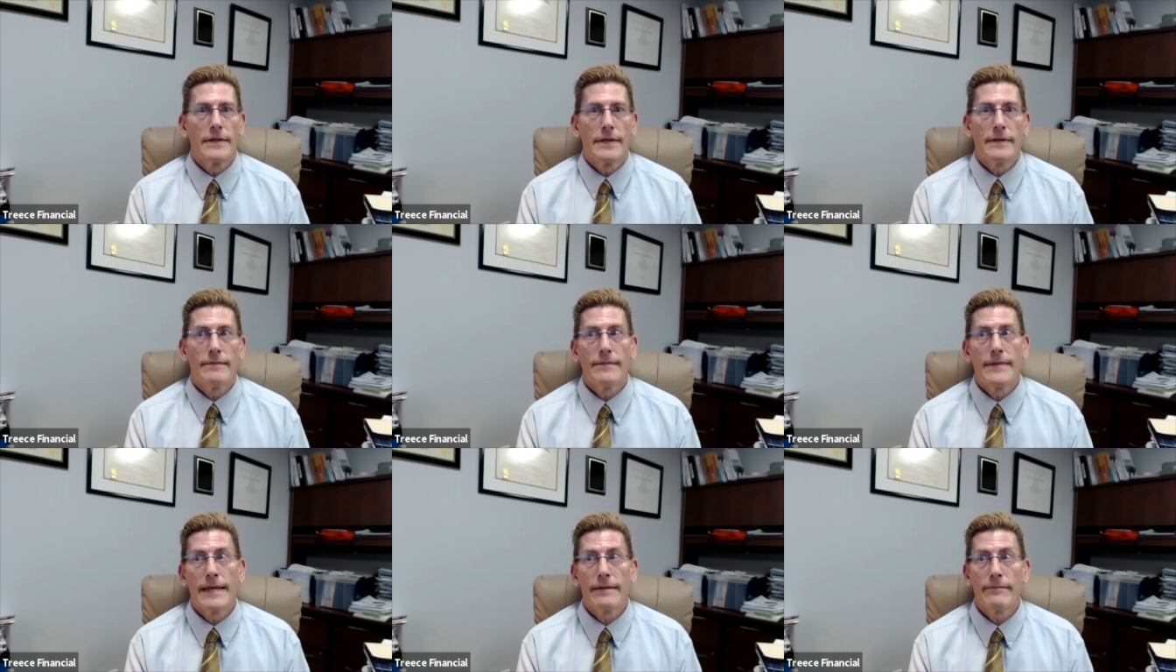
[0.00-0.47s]

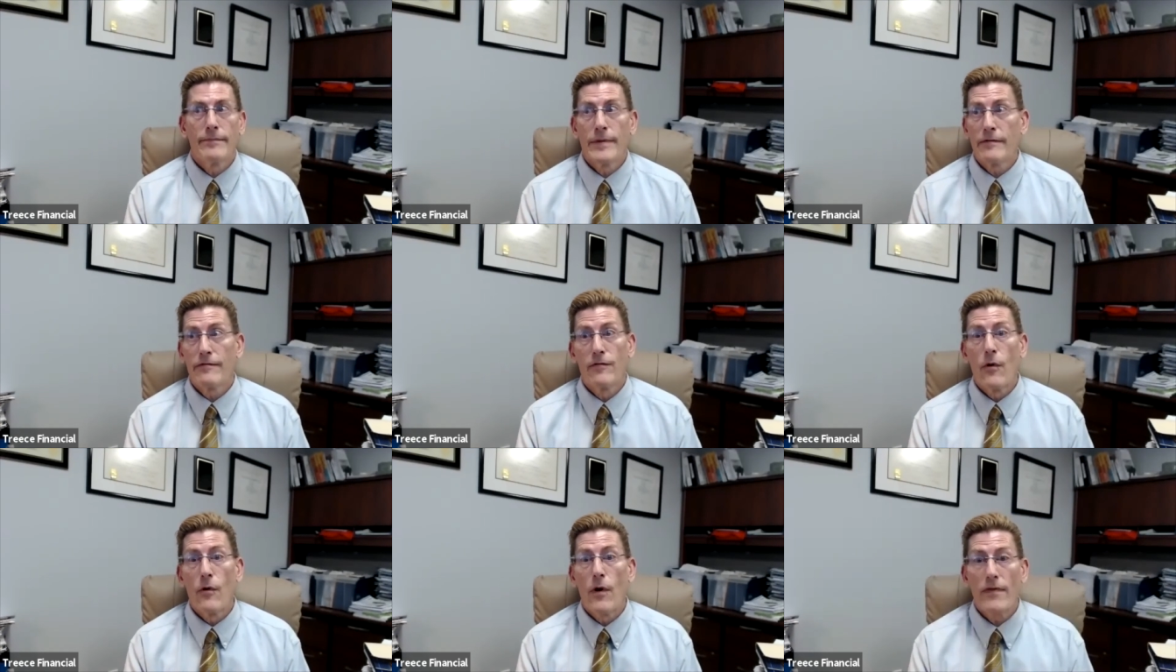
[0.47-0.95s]
they,
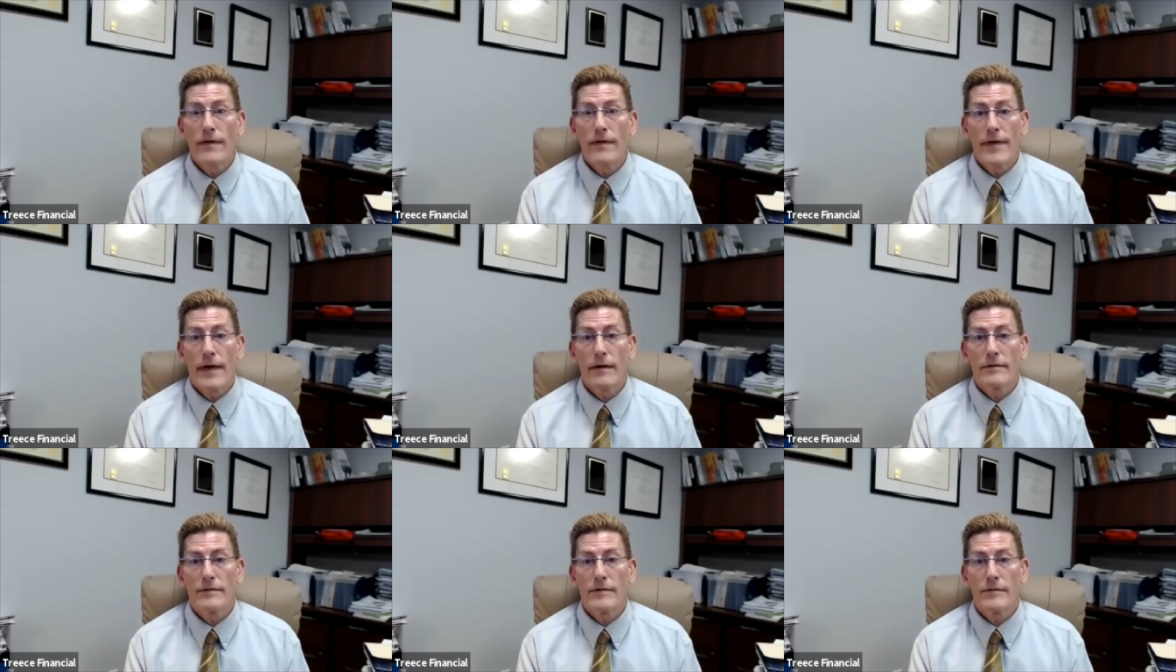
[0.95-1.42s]
before that
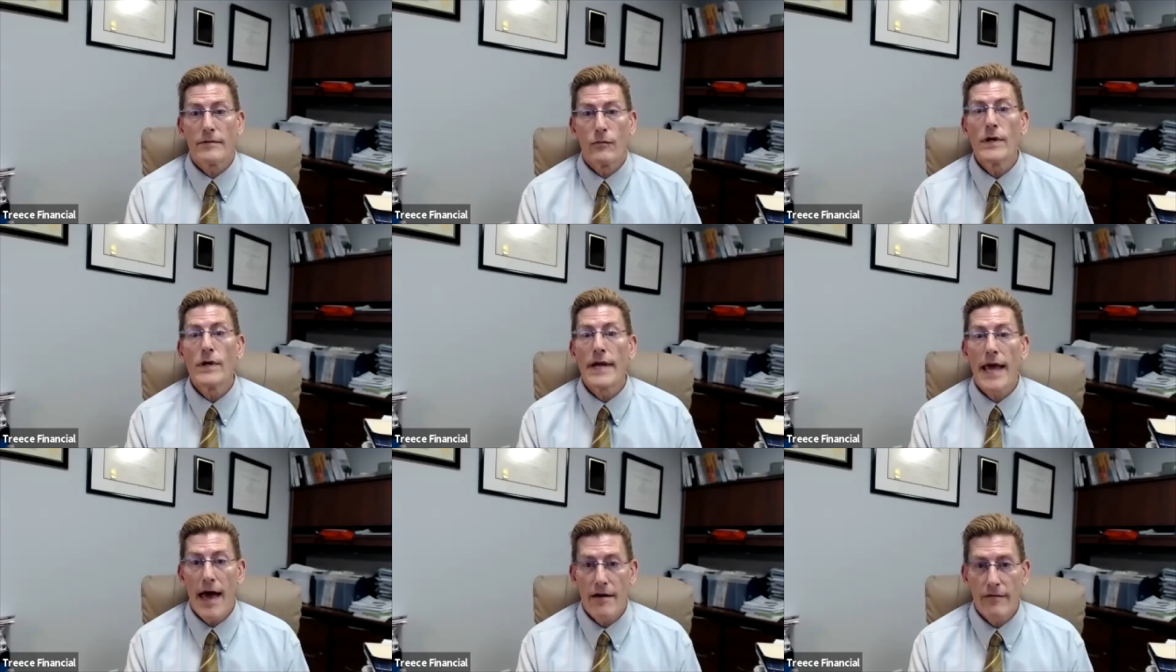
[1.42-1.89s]
they
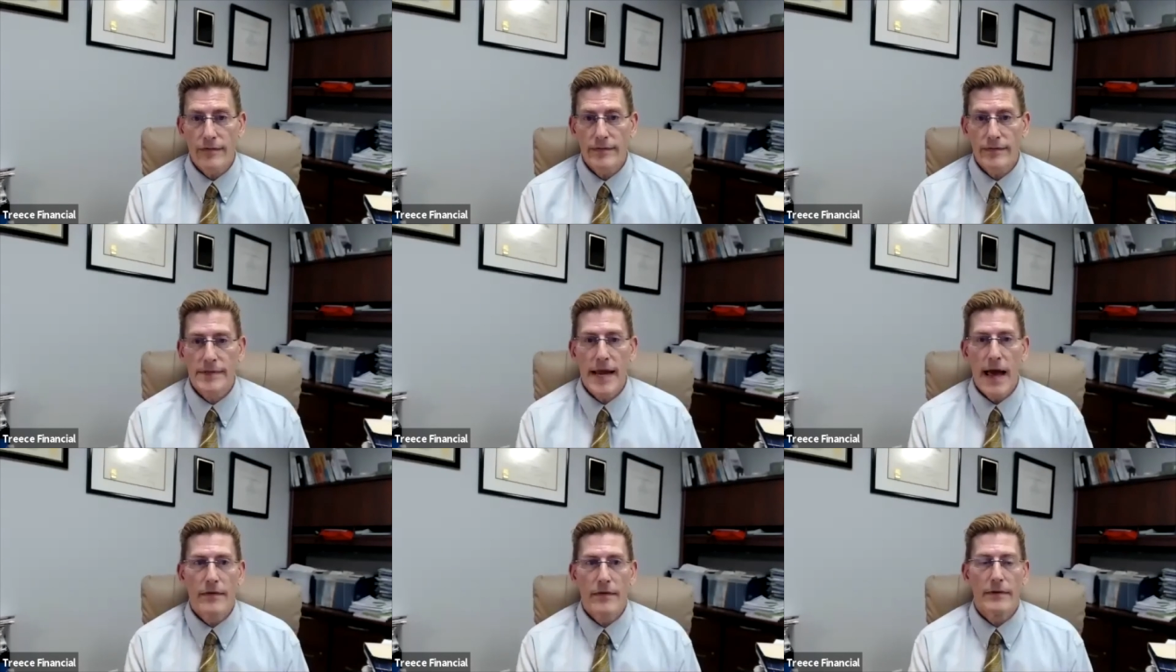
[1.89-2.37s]
would have
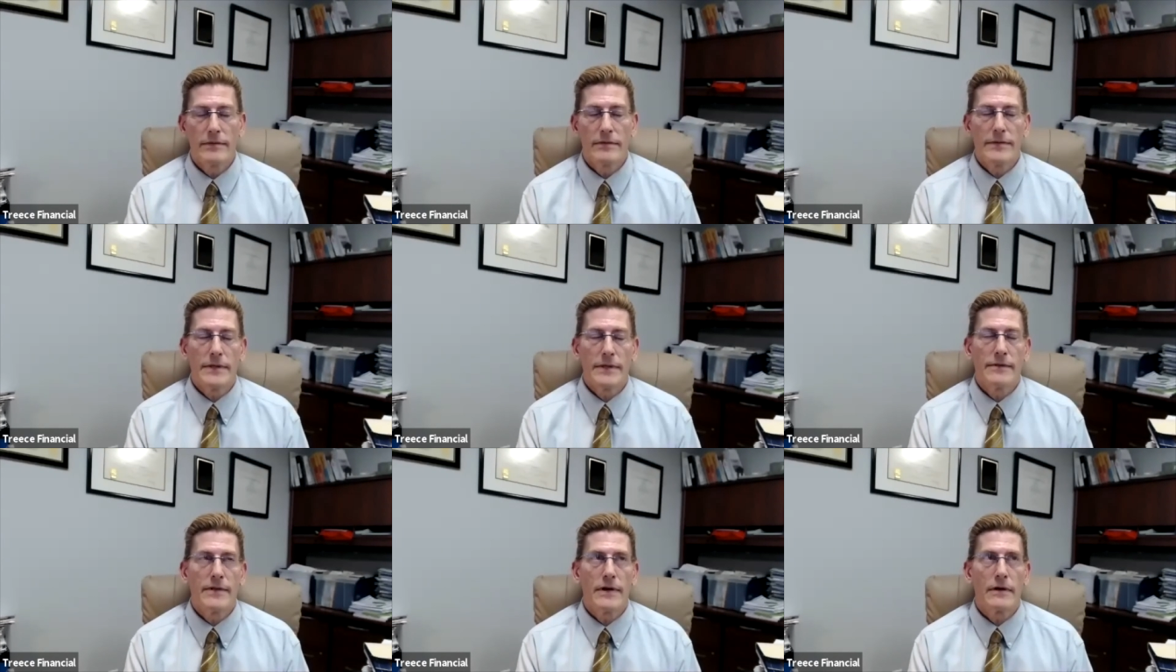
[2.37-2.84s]
now that
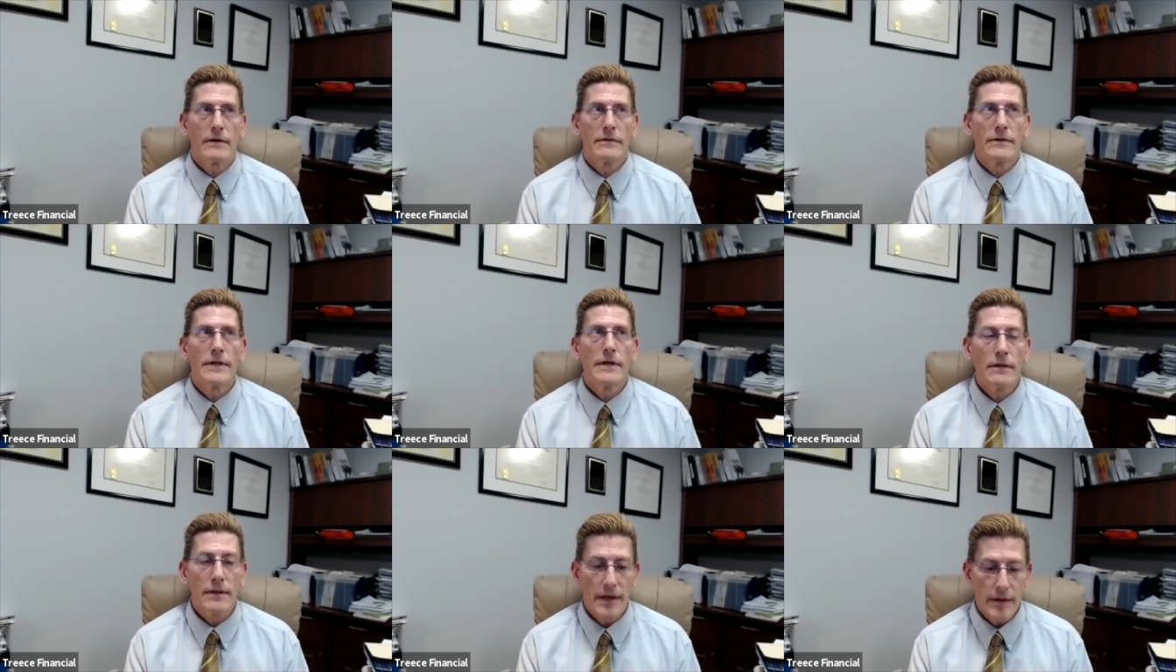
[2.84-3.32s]
they're
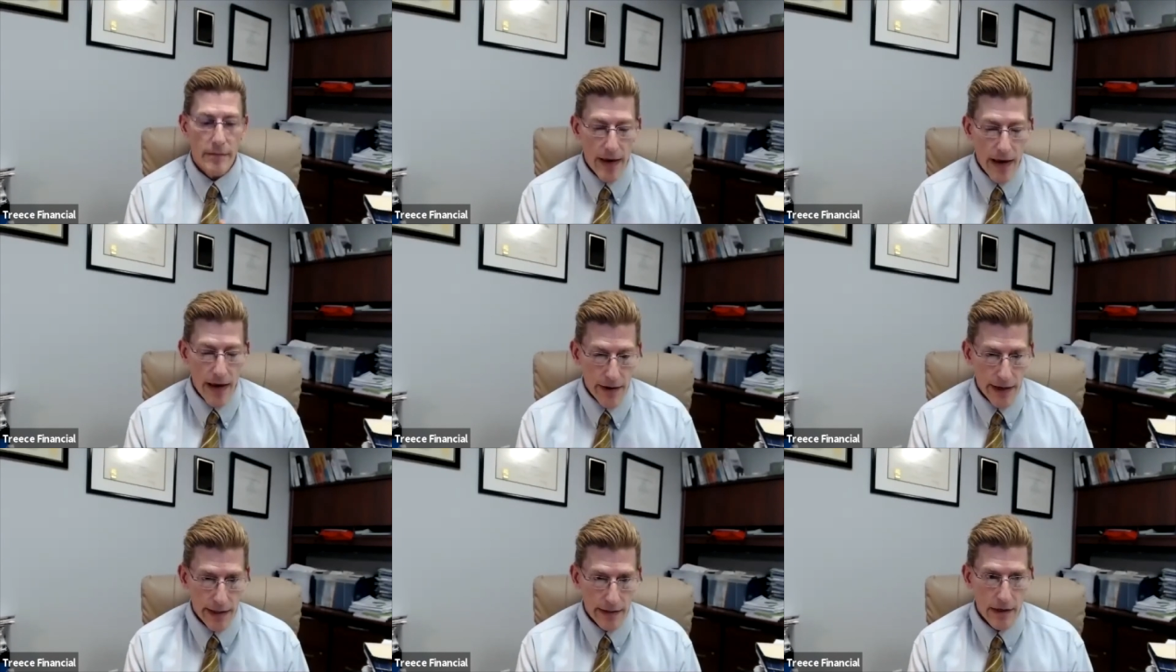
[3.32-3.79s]
legally
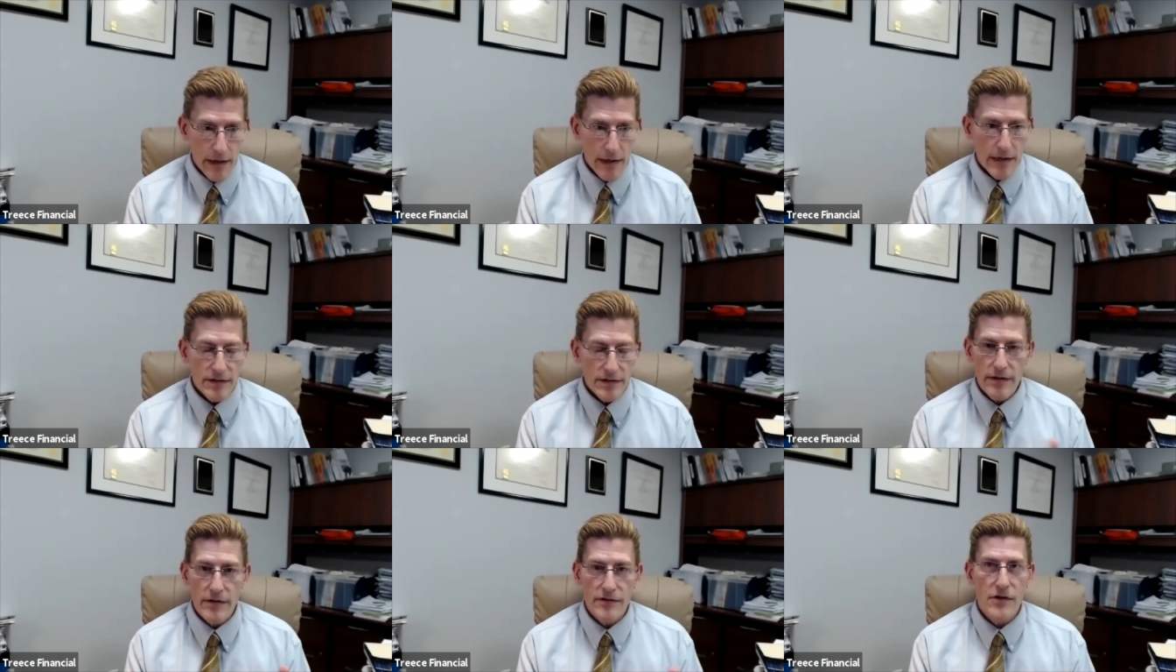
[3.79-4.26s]
married.
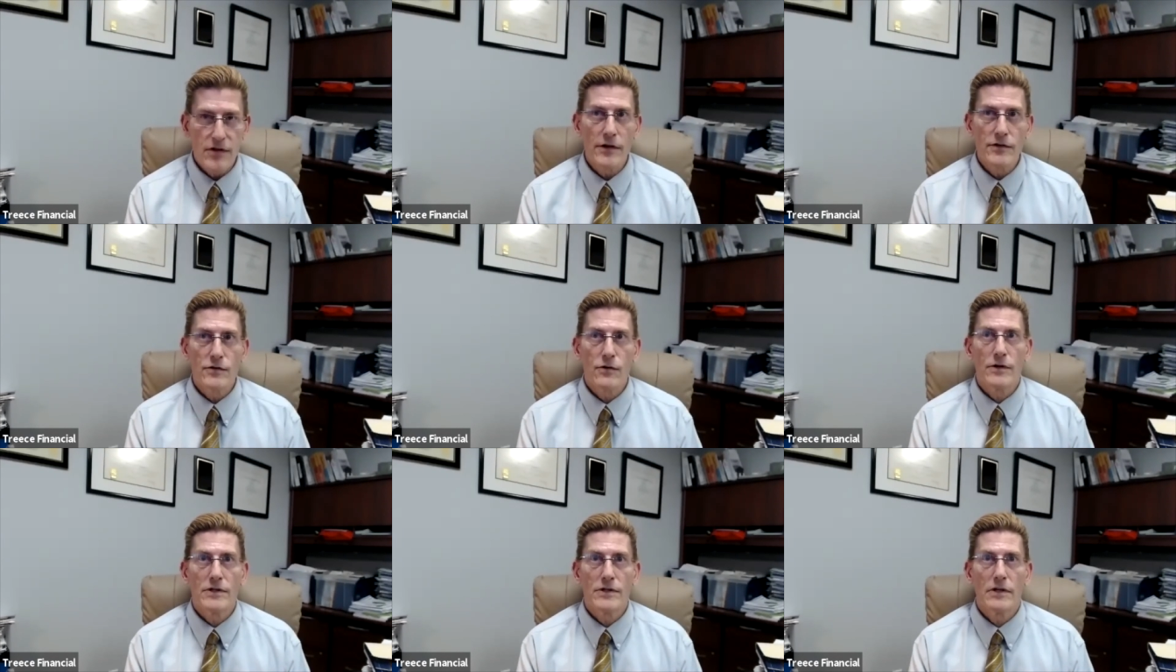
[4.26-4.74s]
So there's all
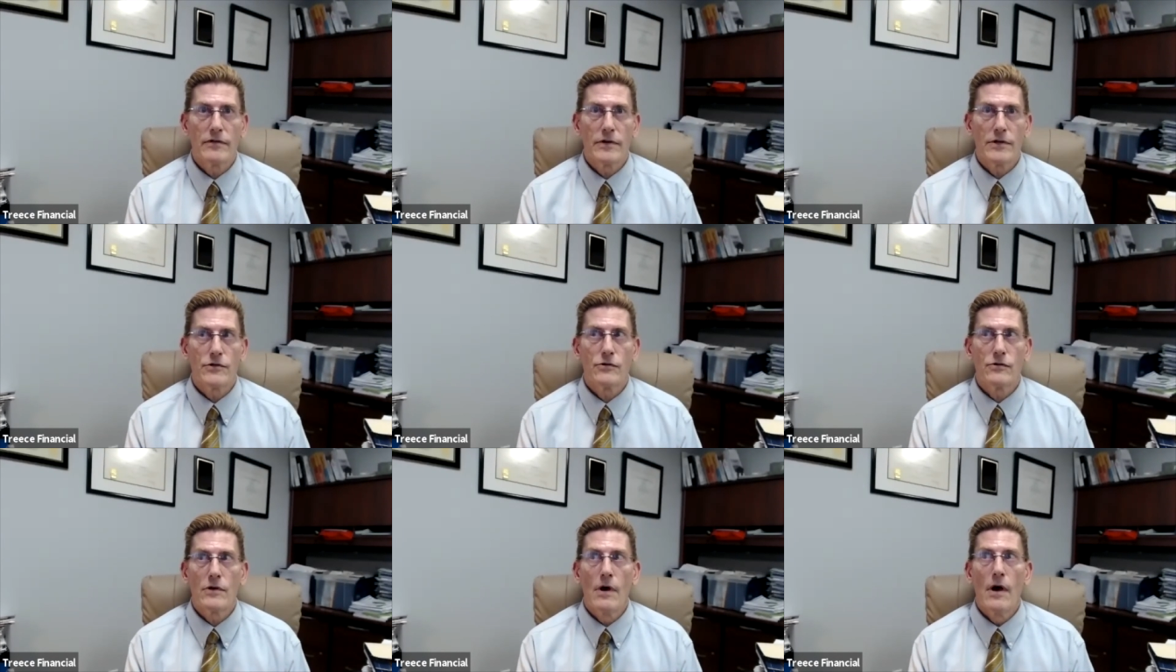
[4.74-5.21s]
sorts of
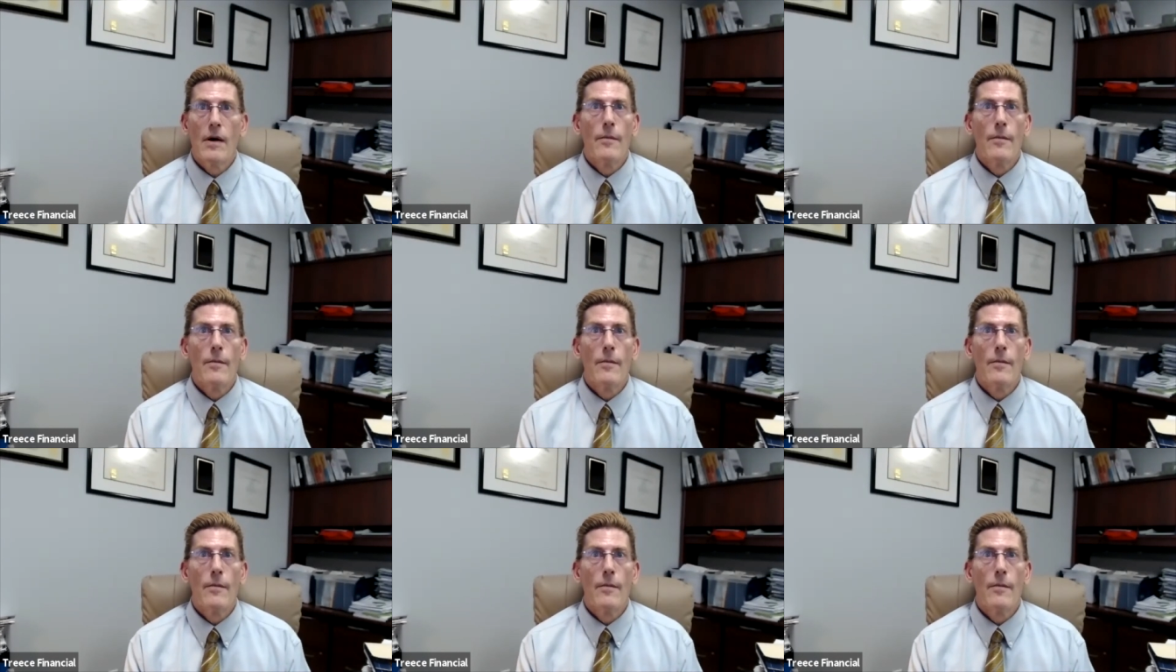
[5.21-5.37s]
issues.